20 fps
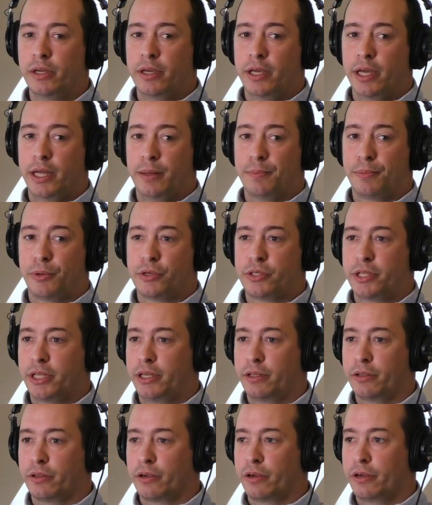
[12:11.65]
And in
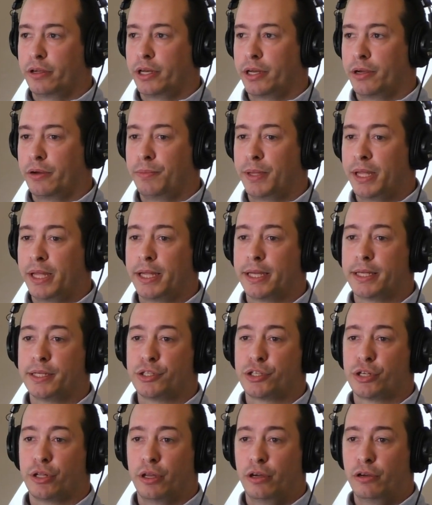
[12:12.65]
particular, being in
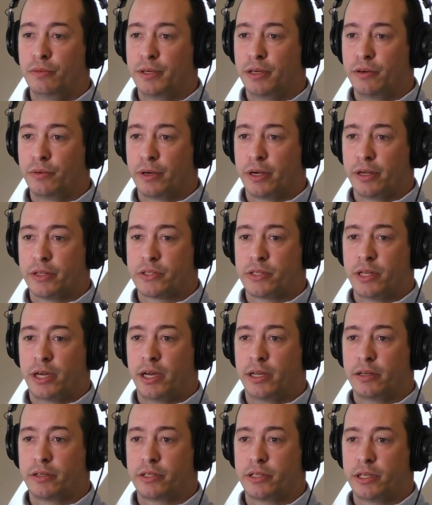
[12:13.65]
Choloma, where it's
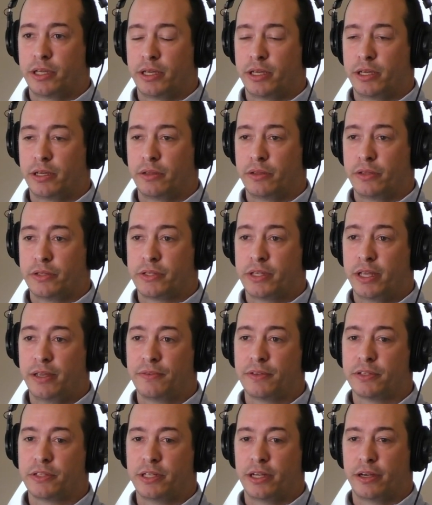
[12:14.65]
not the
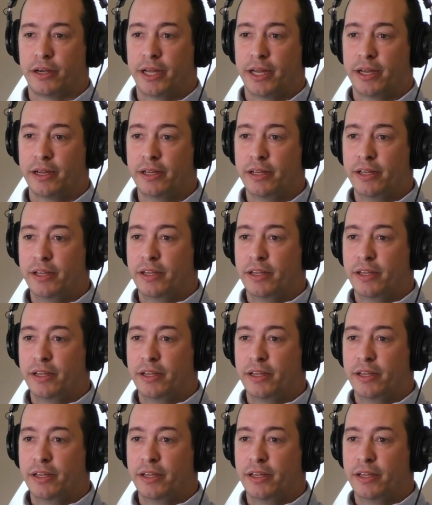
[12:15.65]
safest area,